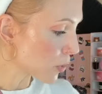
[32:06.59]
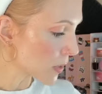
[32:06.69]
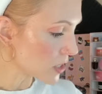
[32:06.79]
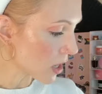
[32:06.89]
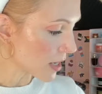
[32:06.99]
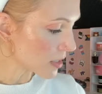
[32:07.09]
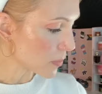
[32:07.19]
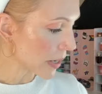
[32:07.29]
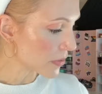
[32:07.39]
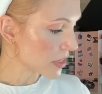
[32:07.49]
we talked
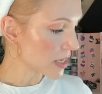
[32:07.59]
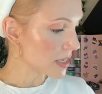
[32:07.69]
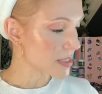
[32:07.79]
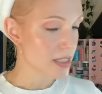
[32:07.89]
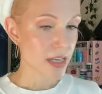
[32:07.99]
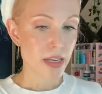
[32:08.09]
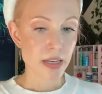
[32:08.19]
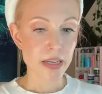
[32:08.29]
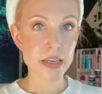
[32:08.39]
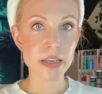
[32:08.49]
about this
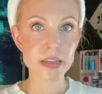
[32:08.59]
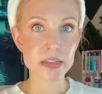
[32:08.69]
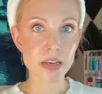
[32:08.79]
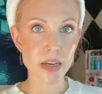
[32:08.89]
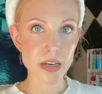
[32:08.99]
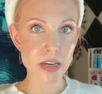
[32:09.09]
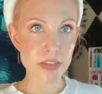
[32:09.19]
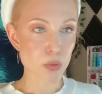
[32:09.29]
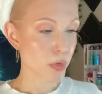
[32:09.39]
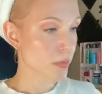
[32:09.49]
in uh,
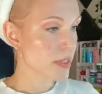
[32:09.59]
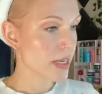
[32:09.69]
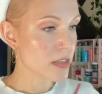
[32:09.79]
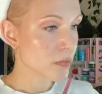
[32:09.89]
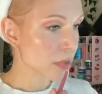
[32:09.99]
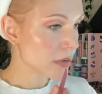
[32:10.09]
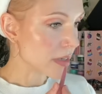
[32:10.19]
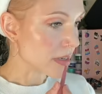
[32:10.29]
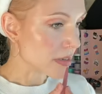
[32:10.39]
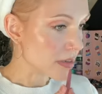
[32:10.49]
the 21 Days of
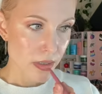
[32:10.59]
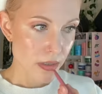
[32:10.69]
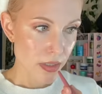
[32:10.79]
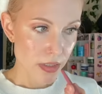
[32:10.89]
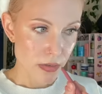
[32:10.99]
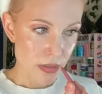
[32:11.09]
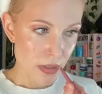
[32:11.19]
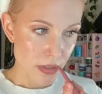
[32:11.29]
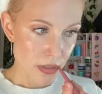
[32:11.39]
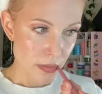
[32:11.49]
Beauty. Oh, that's
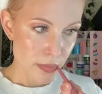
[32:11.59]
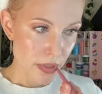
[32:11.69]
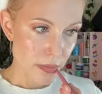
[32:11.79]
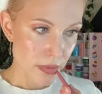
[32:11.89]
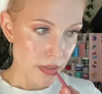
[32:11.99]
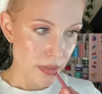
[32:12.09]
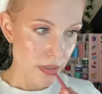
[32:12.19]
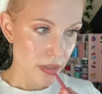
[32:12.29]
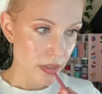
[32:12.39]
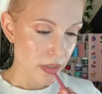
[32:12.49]
really good pigment.
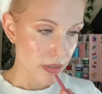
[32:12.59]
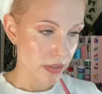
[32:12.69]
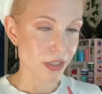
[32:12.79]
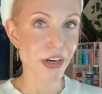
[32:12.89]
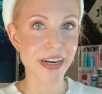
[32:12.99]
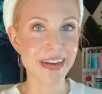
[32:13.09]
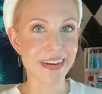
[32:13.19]
Sorry,